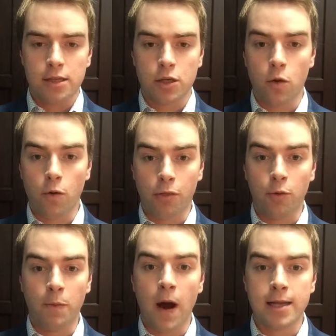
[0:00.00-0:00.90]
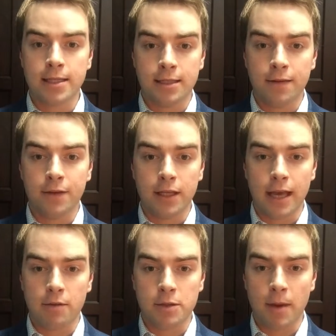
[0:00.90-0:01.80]
So through positivity,
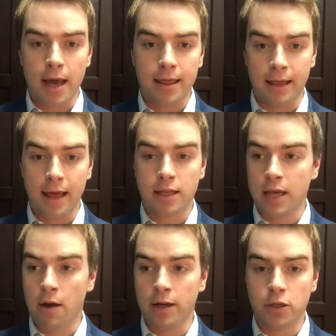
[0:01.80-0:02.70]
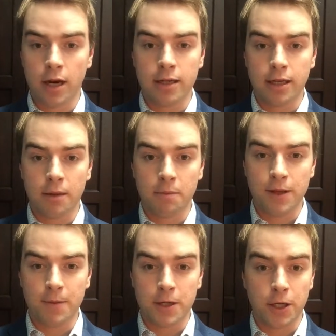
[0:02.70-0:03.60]
that's how I tried to
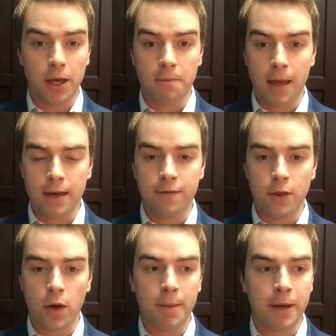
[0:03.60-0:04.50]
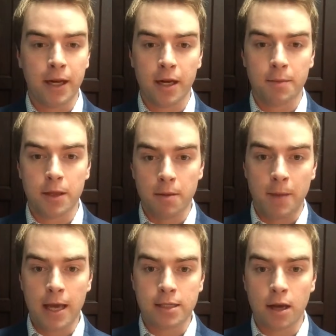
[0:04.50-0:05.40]
complete my job. And even though I might not have been the
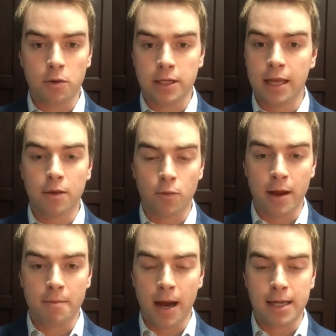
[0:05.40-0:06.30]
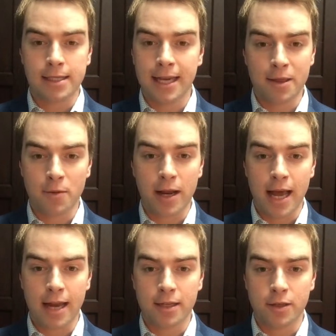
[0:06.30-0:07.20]
best, I always had the right mindset and the right
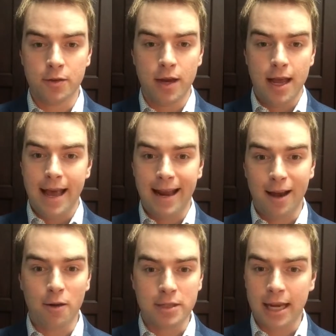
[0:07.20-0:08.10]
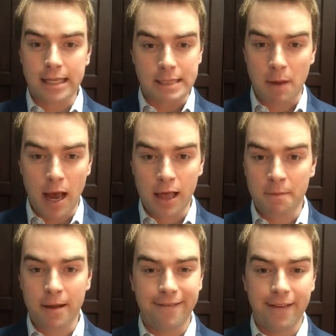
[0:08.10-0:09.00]
attitude. And I always had a smile
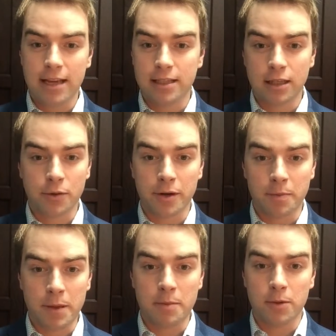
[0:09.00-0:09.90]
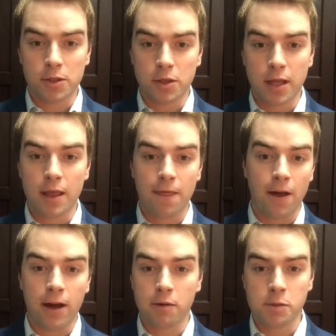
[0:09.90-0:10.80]
on my face and greeted people so that they
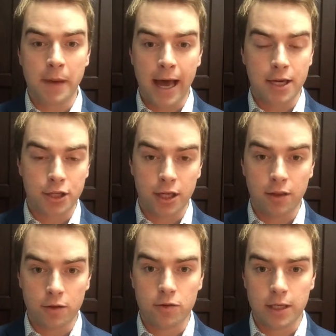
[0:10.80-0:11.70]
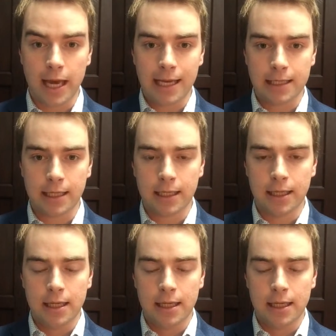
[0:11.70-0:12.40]
thought I was passionate and enthusiastic.